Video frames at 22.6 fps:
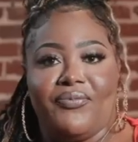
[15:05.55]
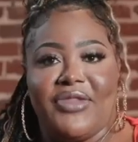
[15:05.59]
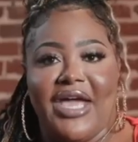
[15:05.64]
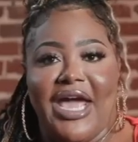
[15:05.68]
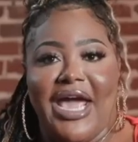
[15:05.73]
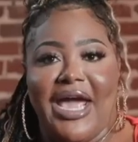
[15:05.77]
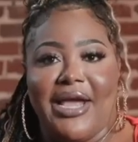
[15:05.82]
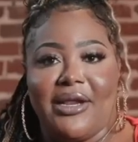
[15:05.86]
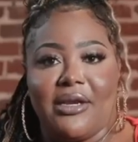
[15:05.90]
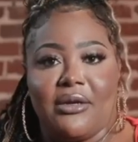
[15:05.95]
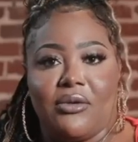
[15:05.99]

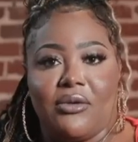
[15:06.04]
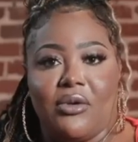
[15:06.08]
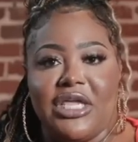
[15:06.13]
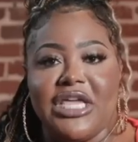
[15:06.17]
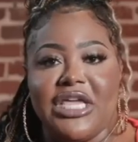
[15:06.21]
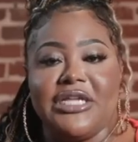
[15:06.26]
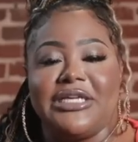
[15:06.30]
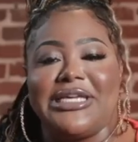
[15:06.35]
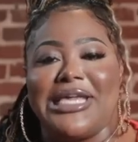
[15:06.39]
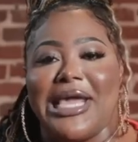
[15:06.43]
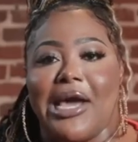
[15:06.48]
that
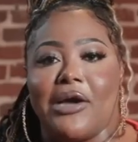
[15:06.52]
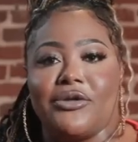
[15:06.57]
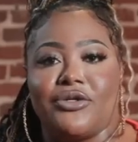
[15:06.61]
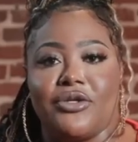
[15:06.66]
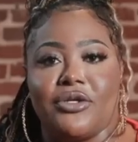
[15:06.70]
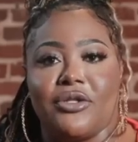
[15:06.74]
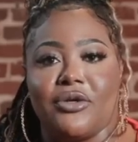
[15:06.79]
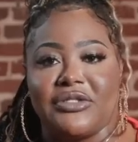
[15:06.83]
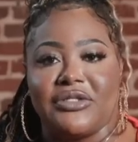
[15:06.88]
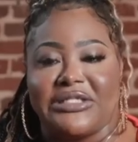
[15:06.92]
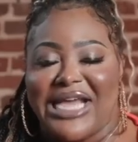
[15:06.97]

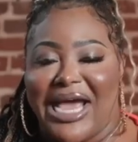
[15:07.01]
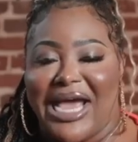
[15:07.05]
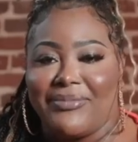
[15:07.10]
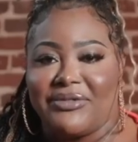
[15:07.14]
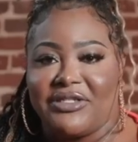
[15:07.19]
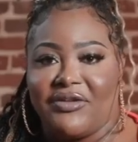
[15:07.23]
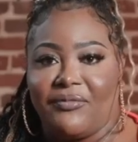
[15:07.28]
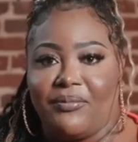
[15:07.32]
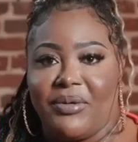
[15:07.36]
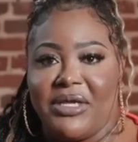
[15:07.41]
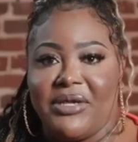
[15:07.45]
encounter those
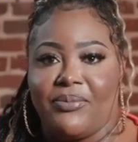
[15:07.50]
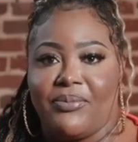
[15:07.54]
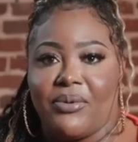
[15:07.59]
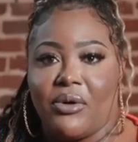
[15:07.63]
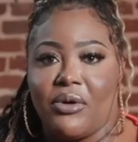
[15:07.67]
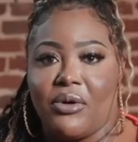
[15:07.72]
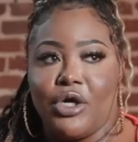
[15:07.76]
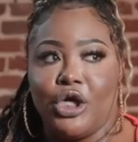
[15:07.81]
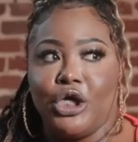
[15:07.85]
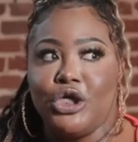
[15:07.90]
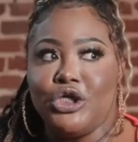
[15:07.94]
types of
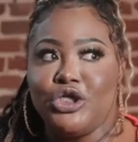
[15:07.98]
people